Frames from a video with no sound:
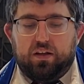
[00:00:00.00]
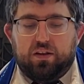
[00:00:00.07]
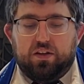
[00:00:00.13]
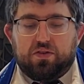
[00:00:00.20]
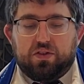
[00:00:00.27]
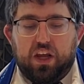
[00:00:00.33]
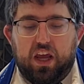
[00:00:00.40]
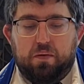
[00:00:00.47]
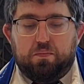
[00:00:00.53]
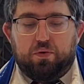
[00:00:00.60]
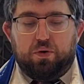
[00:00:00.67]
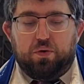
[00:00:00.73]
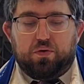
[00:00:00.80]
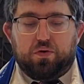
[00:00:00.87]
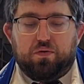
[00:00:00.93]
The same
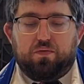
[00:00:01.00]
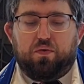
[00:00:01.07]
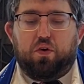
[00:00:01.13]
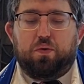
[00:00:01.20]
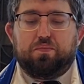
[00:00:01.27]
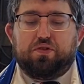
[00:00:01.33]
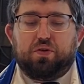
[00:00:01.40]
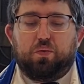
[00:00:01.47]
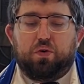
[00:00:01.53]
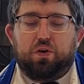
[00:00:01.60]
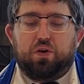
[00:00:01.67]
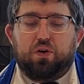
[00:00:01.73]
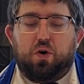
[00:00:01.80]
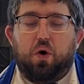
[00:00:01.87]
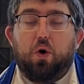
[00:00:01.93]
root forms the
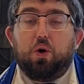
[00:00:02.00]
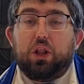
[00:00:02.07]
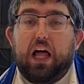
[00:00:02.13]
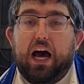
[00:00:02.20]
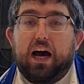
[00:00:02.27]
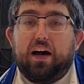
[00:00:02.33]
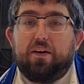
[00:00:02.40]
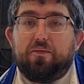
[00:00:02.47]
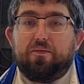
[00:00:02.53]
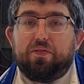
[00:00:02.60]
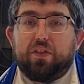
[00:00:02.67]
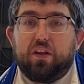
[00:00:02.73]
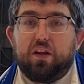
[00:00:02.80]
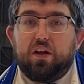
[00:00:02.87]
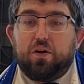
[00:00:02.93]
word olah,
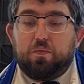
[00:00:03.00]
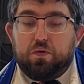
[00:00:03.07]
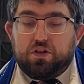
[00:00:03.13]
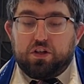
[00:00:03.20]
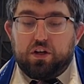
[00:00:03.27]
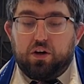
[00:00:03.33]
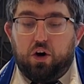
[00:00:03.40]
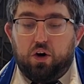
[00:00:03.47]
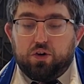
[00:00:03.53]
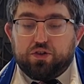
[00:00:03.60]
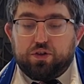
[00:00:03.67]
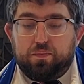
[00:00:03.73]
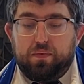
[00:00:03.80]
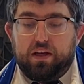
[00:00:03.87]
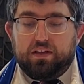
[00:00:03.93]
which can
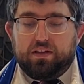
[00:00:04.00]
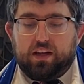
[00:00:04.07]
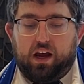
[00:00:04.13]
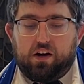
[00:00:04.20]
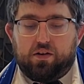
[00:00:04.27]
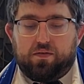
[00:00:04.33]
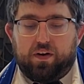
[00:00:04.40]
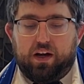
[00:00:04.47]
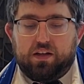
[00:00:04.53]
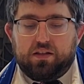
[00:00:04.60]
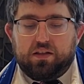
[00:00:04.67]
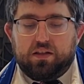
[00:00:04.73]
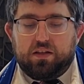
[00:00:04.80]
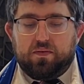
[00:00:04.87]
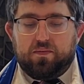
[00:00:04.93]
also mean
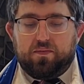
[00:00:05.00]
sacrifice.